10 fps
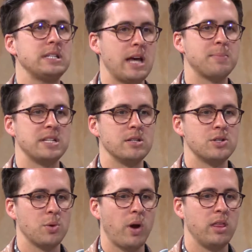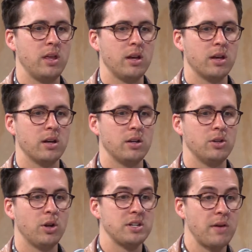taps into, I think,
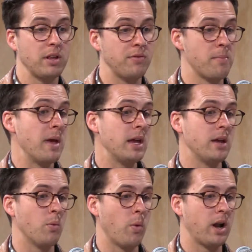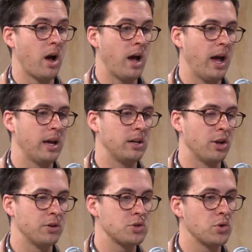definitely for me when
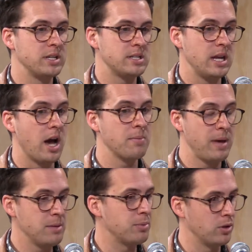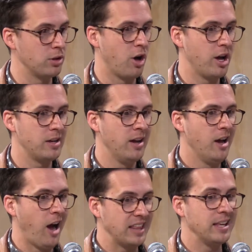I, talking to young people a lot,
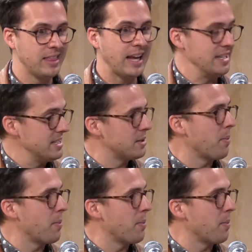I think that is